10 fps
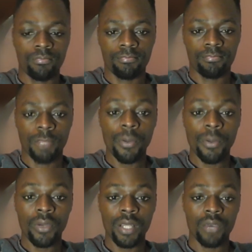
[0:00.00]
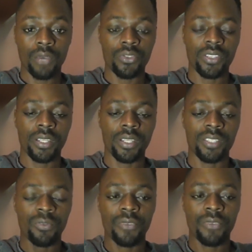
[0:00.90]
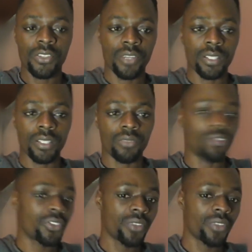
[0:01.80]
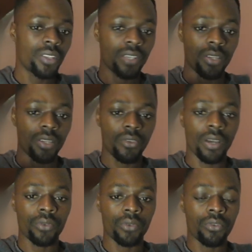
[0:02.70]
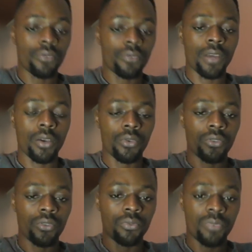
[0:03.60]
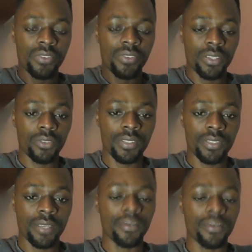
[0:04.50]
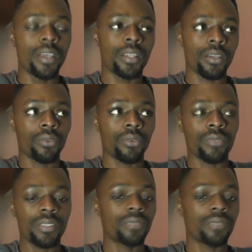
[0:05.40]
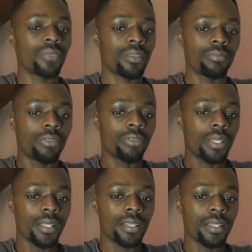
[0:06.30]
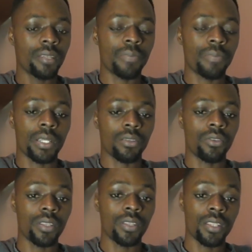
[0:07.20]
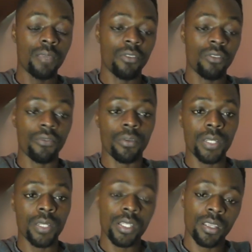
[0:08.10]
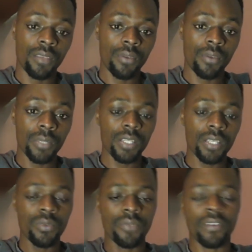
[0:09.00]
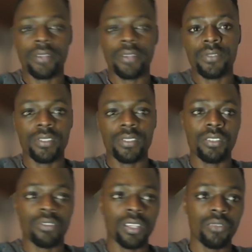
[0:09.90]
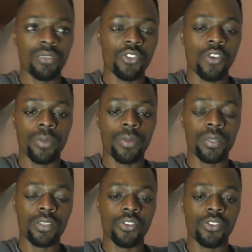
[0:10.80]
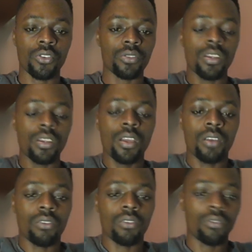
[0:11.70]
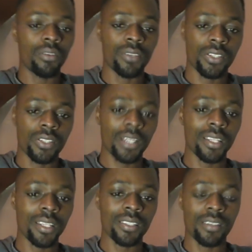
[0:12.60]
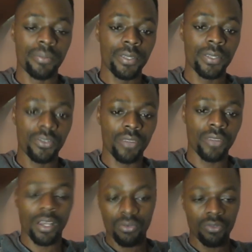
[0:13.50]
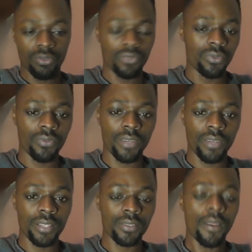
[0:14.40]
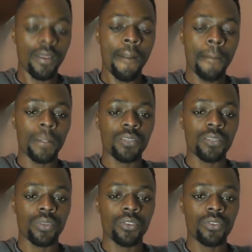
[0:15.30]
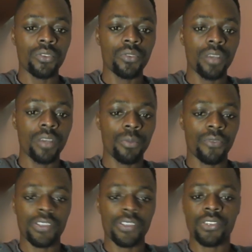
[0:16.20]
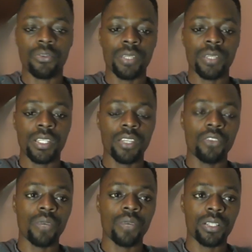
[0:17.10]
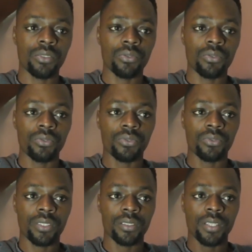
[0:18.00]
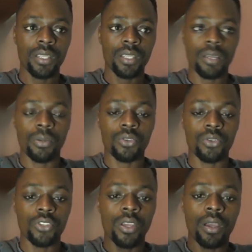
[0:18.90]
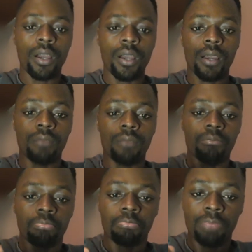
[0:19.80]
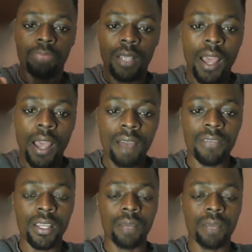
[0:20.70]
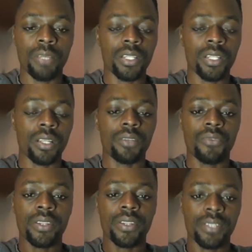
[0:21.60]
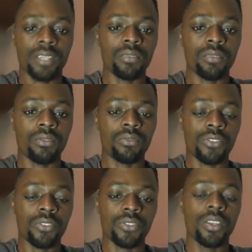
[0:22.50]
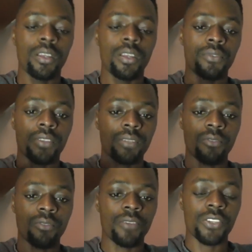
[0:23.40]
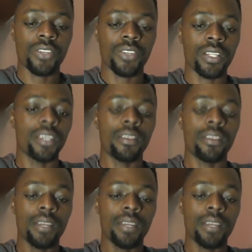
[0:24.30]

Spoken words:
Number one, I would say, is professionalism, or just the general outlook of how you present yourself. Now, this will entirely depend on the theme of your meeting. If you're meeting with friends, it's okay to show up in a short or even shirtless. It depends on how close with your friends. But when you're doing a professional meeting, you want to start thinking about having a better dressing, or just dressing professionally. That